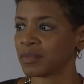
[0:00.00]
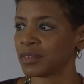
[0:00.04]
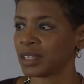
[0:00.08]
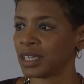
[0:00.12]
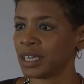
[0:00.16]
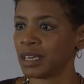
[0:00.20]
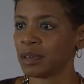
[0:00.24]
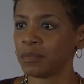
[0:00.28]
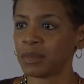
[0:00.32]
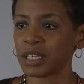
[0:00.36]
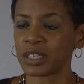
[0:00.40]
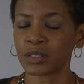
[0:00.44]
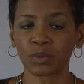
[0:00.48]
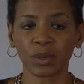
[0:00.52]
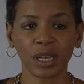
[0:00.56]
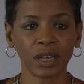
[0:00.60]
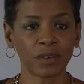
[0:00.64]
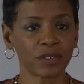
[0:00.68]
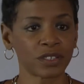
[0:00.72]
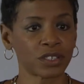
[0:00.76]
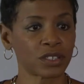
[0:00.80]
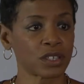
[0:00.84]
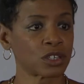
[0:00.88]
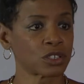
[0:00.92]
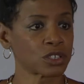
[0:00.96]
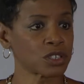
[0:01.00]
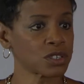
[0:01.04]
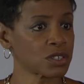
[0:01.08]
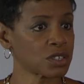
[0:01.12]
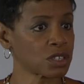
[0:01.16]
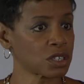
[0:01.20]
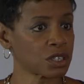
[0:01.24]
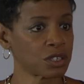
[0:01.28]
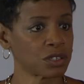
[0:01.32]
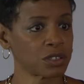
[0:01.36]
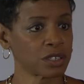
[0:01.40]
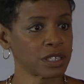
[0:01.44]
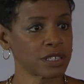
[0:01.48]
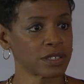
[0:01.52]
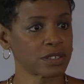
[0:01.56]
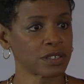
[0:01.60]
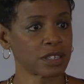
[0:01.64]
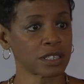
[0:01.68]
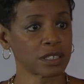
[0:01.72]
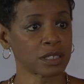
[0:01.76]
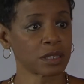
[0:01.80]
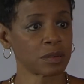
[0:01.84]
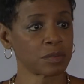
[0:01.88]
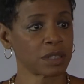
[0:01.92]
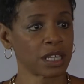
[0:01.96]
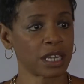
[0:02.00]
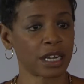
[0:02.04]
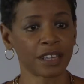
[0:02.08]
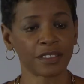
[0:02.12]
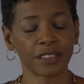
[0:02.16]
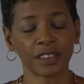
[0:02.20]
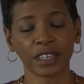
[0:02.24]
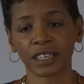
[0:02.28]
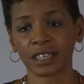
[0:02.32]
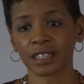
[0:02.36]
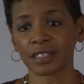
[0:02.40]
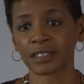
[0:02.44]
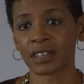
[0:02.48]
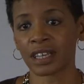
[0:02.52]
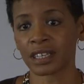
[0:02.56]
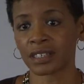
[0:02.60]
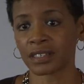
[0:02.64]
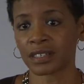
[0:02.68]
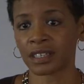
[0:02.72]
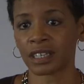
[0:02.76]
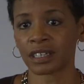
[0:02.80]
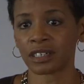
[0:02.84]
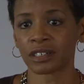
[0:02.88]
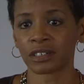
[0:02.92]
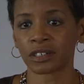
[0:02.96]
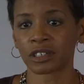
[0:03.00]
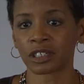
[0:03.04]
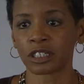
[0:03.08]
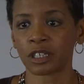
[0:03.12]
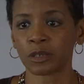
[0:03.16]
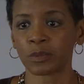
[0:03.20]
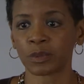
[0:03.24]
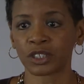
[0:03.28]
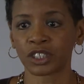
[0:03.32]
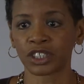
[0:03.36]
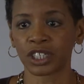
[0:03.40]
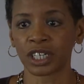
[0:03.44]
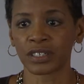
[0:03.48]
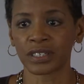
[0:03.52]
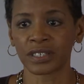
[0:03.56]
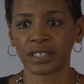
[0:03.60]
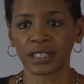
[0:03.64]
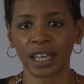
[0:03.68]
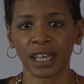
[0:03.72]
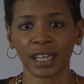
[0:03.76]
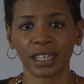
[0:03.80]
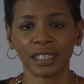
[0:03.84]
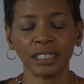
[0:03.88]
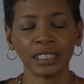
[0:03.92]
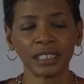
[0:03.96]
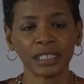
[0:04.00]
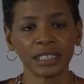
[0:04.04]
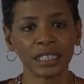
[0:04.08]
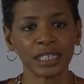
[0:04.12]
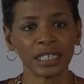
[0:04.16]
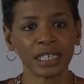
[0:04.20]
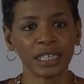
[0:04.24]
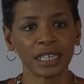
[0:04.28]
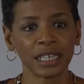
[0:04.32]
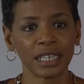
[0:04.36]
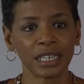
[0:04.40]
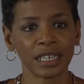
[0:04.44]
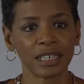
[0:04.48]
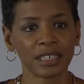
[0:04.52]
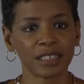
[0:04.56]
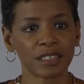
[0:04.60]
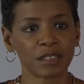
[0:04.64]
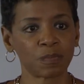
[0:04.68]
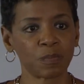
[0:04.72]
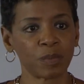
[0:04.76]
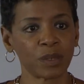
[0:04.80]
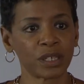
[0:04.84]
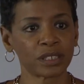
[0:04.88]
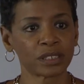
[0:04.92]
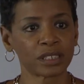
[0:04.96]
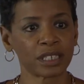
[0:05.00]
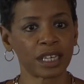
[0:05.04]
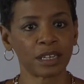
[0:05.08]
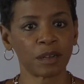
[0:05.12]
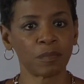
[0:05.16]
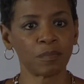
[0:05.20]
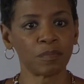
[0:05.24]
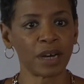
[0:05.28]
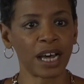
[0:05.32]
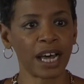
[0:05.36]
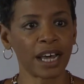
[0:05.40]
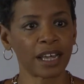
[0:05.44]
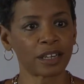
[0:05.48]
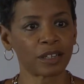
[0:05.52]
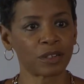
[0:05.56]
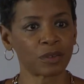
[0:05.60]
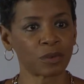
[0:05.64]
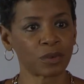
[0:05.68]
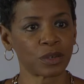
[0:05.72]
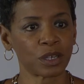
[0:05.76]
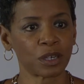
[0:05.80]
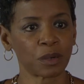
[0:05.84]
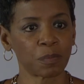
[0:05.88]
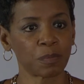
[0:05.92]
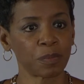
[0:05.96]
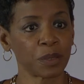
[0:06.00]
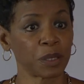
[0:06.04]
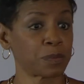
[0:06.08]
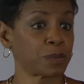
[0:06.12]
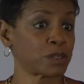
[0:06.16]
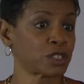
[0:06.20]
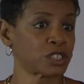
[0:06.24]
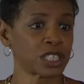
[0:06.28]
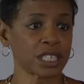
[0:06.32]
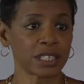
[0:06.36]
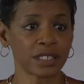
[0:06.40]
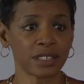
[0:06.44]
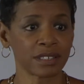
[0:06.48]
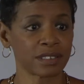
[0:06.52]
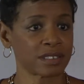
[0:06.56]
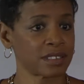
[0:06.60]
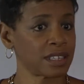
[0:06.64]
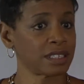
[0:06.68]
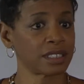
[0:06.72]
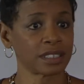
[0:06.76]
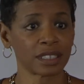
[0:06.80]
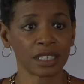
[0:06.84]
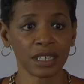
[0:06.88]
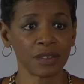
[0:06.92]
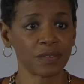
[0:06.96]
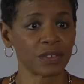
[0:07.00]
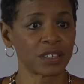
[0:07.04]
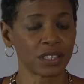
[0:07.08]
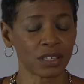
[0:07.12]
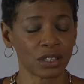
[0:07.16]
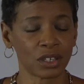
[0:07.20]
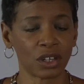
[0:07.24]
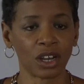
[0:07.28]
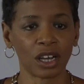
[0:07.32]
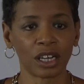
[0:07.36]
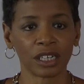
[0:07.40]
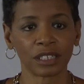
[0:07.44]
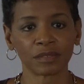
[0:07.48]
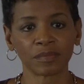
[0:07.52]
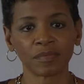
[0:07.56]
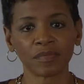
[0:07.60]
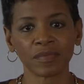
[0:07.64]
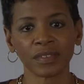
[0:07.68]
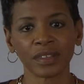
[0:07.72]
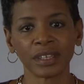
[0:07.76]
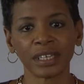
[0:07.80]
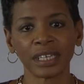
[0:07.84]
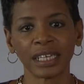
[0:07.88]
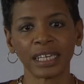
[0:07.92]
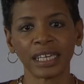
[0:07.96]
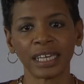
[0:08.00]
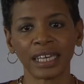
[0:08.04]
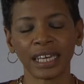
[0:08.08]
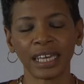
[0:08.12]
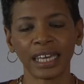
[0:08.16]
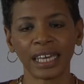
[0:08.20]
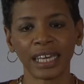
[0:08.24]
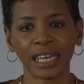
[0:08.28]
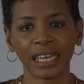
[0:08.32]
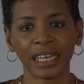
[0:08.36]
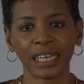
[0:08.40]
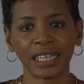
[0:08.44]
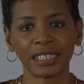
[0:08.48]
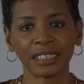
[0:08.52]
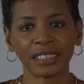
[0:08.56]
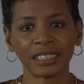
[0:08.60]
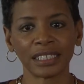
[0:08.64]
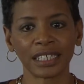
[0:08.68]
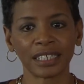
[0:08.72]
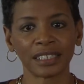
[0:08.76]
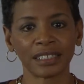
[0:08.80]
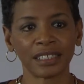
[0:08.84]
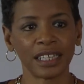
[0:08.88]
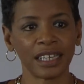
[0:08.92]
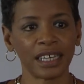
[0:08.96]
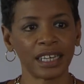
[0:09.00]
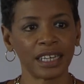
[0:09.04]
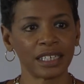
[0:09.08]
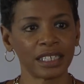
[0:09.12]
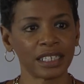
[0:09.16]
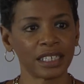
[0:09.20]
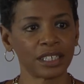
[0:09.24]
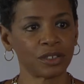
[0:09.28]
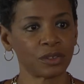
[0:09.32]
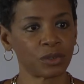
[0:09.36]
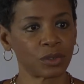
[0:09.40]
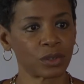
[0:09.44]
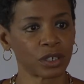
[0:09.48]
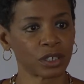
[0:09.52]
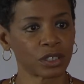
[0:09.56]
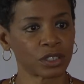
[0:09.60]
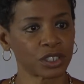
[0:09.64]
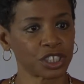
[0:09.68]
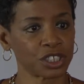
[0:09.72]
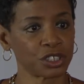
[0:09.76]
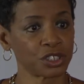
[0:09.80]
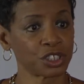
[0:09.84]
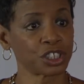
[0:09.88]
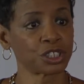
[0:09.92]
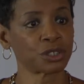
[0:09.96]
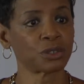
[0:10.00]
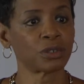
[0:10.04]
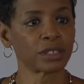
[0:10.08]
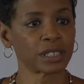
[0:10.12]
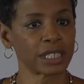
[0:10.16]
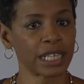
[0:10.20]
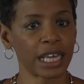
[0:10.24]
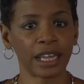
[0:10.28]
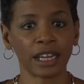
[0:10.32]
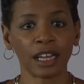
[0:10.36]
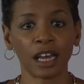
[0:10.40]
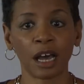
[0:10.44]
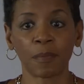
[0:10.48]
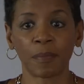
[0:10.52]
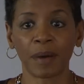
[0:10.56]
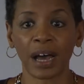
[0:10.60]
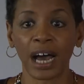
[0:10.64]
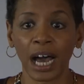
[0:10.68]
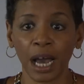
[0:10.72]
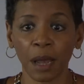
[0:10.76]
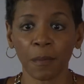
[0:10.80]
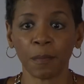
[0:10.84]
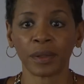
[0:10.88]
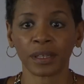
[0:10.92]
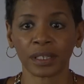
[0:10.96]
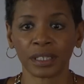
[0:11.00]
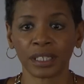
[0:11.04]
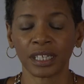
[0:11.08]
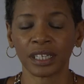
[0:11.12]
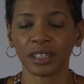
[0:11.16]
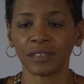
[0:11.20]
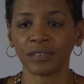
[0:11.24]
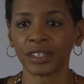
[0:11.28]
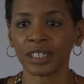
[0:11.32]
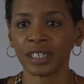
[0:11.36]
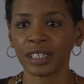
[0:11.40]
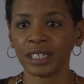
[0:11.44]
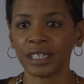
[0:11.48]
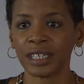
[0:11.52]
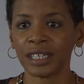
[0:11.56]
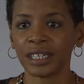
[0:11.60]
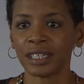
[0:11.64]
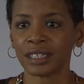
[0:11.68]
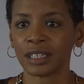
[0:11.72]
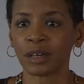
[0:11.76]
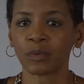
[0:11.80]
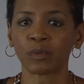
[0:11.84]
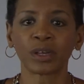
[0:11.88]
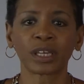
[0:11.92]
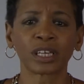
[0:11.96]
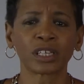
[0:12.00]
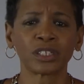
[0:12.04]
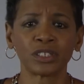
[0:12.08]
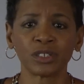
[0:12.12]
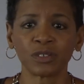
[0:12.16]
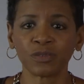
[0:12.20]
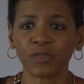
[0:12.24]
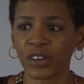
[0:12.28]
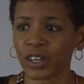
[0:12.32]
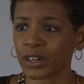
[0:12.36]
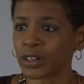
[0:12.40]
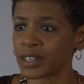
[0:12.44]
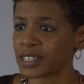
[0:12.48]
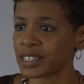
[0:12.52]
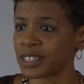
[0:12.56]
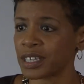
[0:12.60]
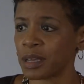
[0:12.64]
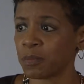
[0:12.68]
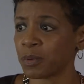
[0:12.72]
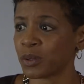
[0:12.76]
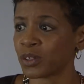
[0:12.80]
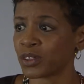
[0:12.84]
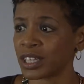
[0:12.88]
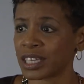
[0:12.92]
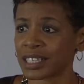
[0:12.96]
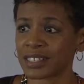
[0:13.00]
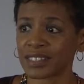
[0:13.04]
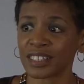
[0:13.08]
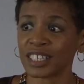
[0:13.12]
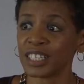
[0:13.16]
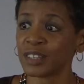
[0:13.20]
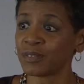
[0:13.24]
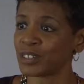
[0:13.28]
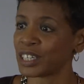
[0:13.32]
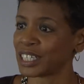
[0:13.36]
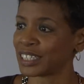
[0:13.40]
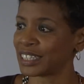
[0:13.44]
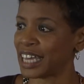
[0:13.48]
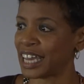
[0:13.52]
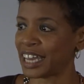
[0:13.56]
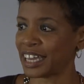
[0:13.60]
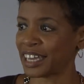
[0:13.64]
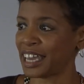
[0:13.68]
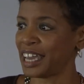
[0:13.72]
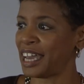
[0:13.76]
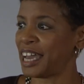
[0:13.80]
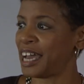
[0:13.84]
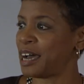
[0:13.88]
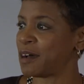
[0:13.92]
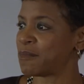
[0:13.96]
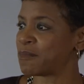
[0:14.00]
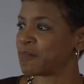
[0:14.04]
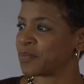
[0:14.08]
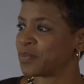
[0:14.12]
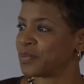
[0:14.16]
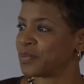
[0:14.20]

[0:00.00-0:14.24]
It means we have a Social Security system that I think is, as Senator Klobuchar said, is built on a model where people just didn't live as long. And that in order to shore that up, I believe that we could do very simple things, lifting that cap